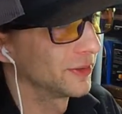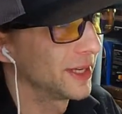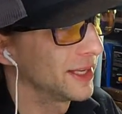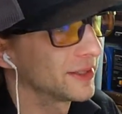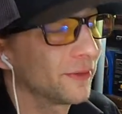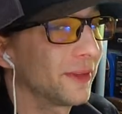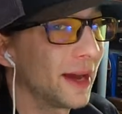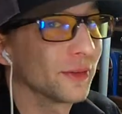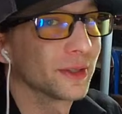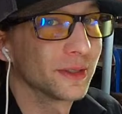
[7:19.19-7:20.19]
tens of
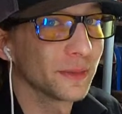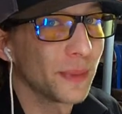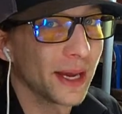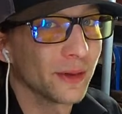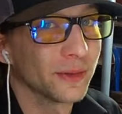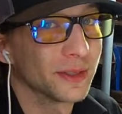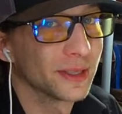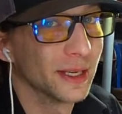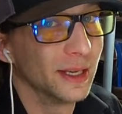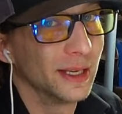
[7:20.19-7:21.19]
thousands of
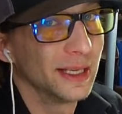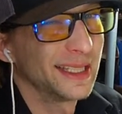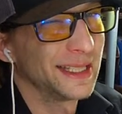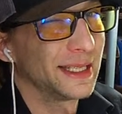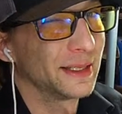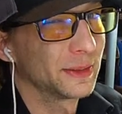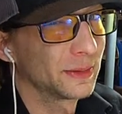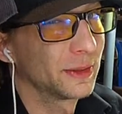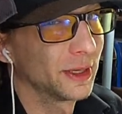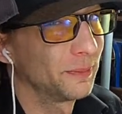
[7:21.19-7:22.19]
pounds
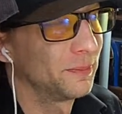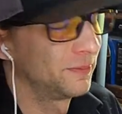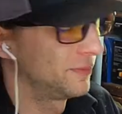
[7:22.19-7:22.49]
is gonna